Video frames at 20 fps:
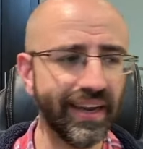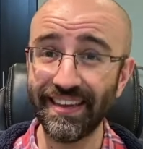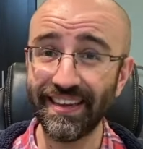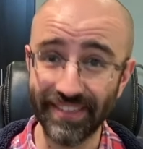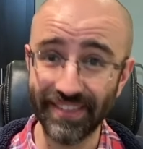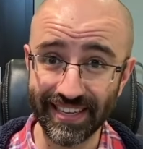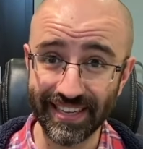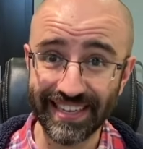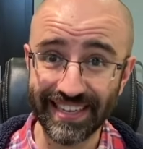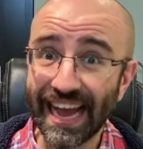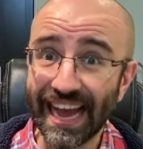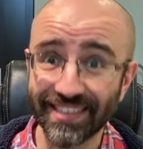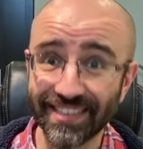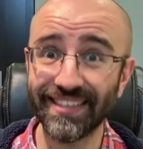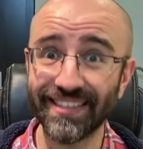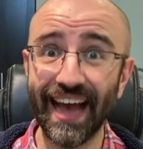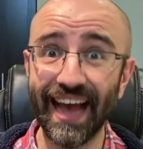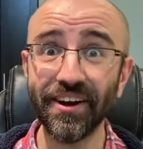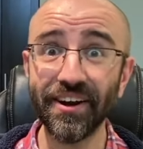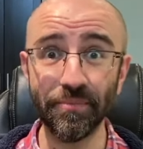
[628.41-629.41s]
Even the Zack
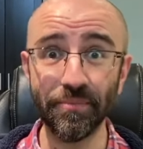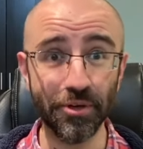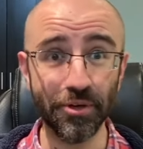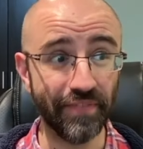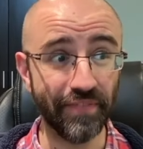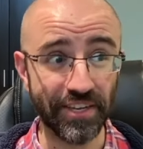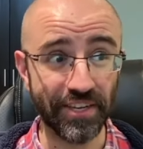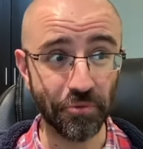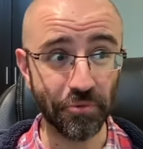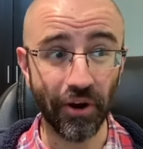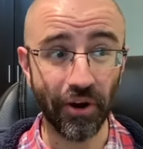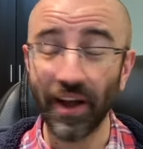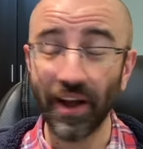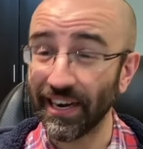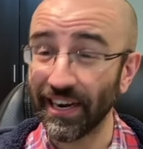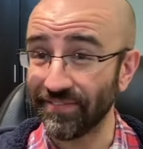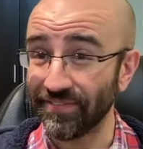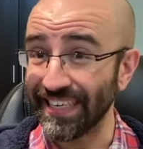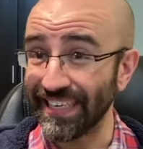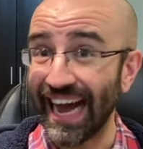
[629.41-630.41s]
Snyder movies were
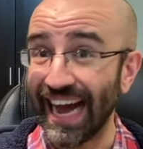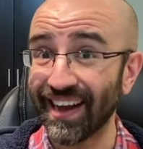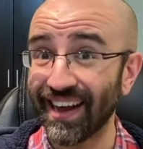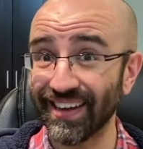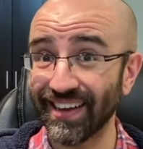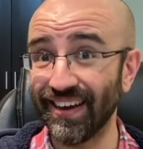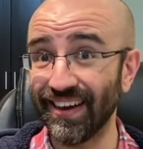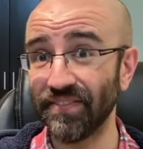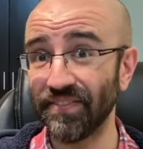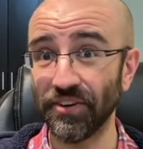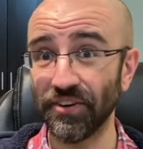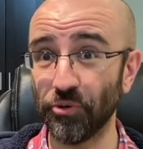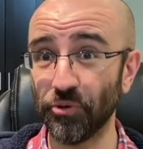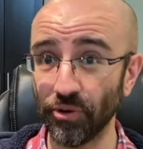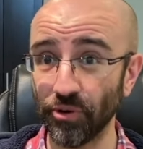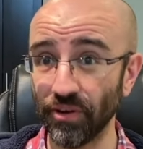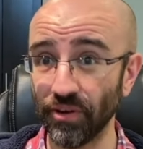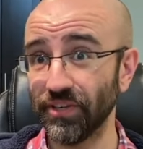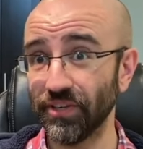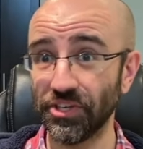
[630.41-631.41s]
kind of knocking on the
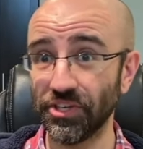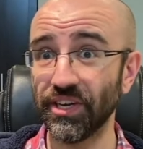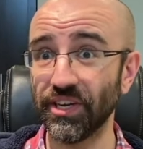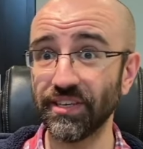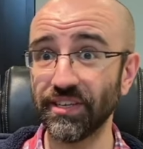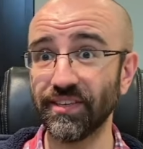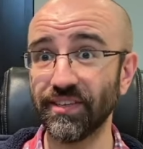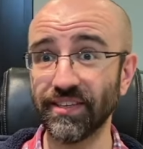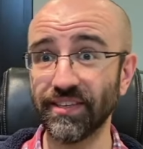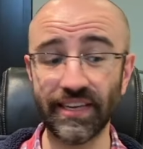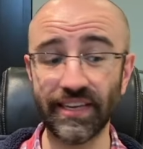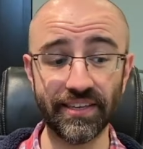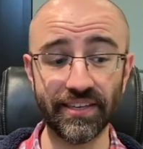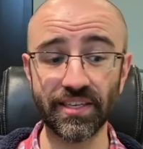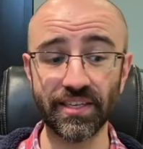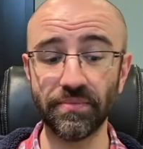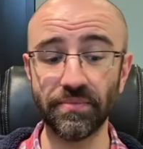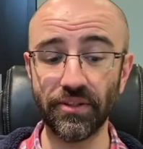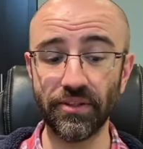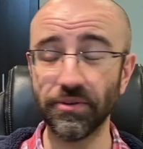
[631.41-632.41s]
door of injustice in
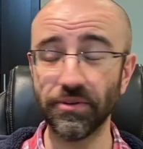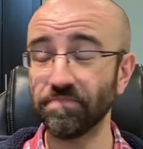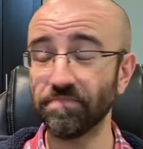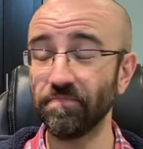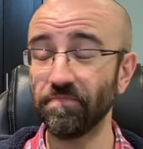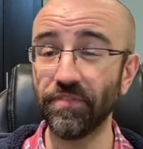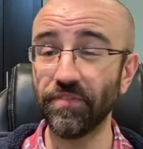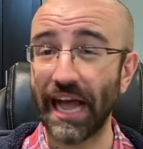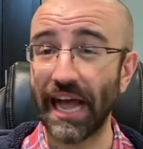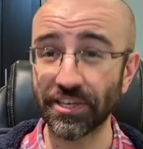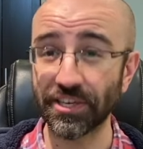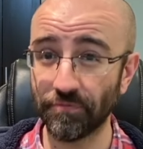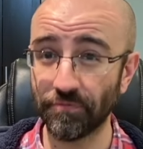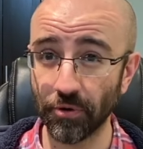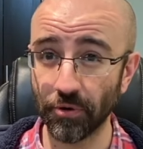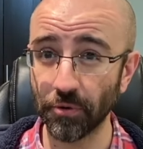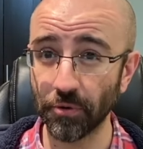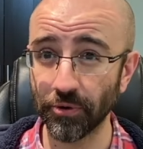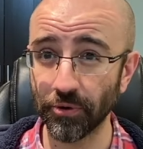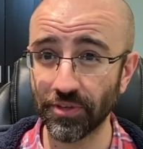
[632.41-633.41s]
some of those flash
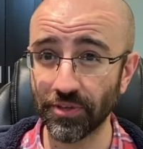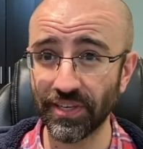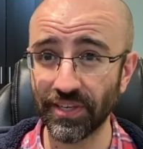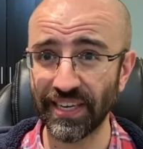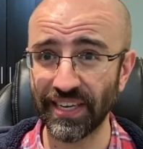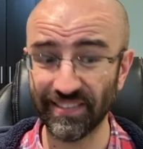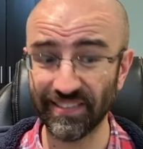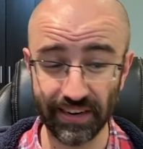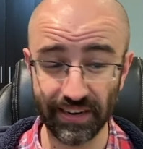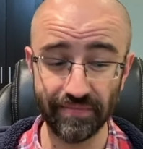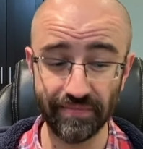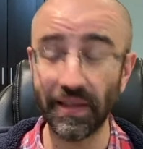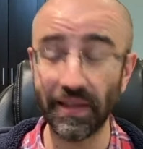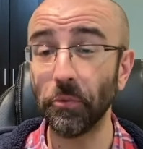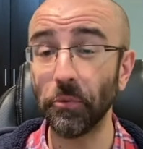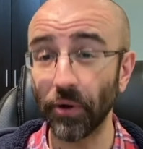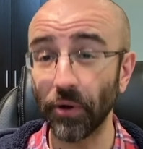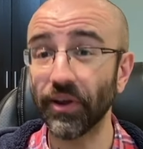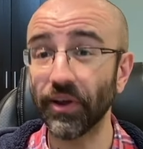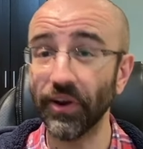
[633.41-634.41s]
forward scenes, and they
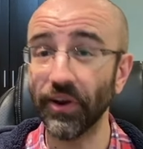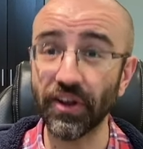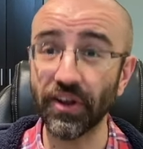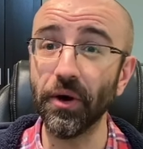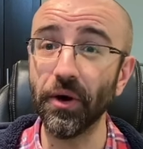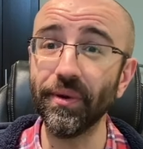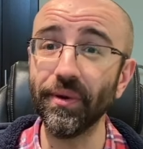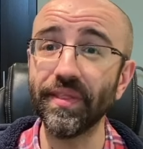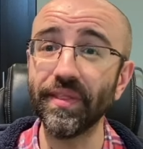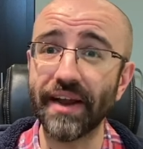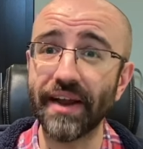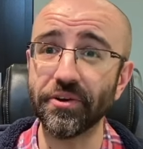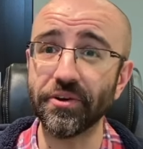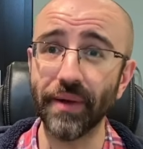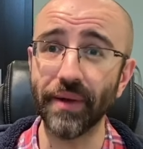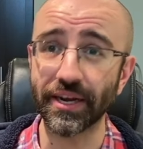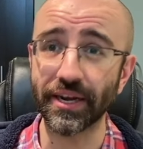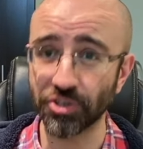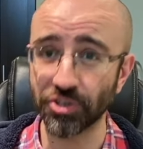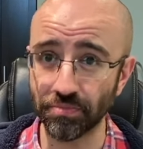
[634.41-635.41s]
were going to go in that
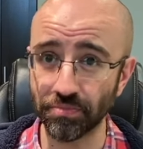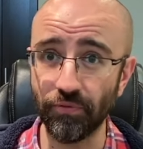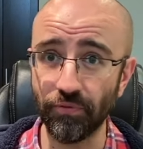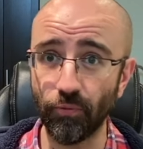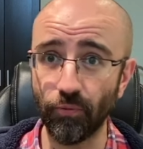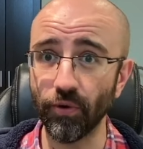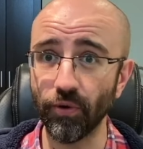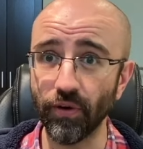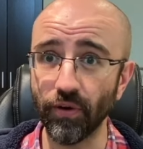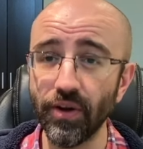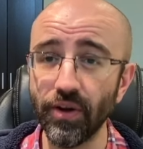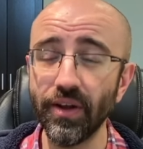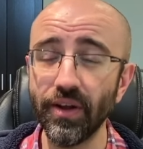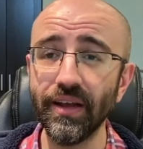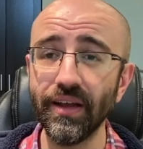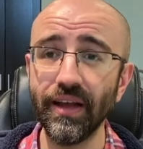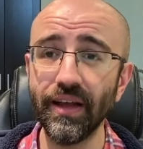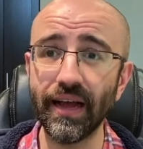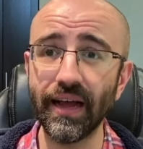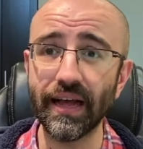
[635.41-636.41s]
direction before
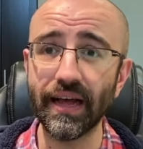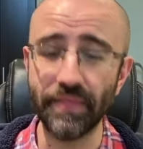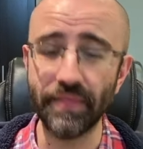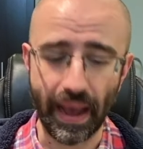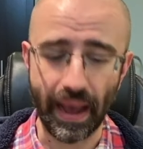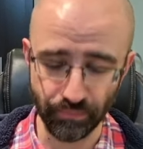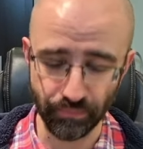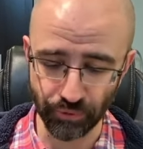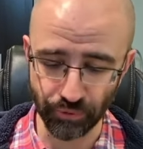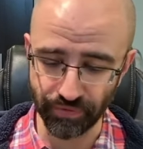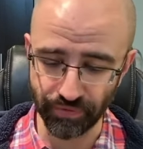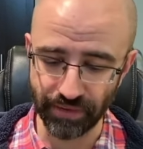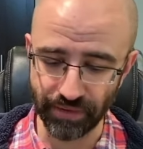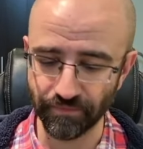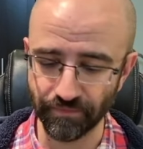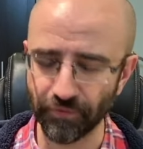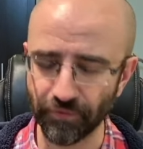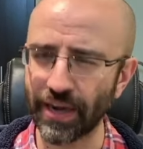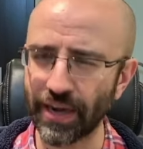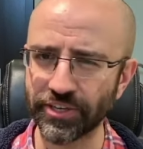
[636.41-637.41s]
uh, that movie
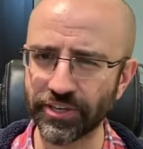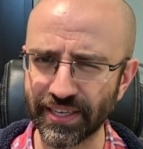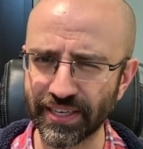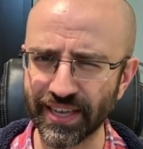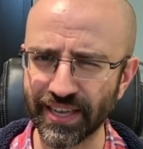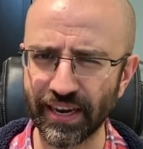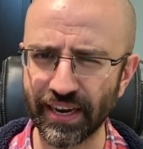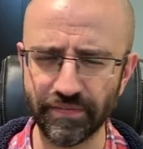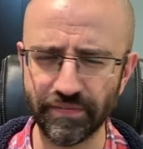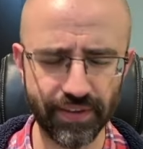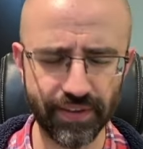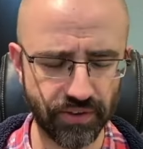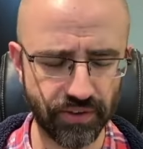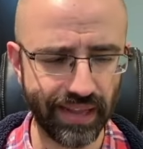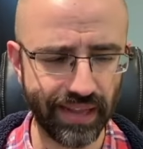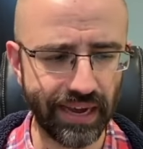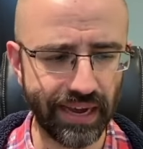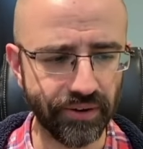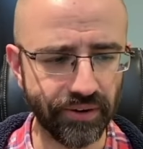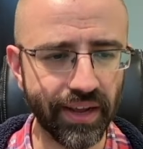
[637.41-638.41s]
franchise kind of
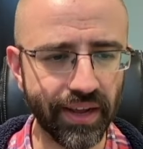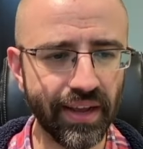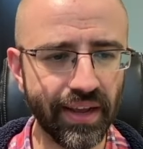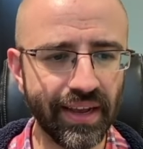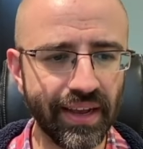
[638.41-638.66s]
fizzled out.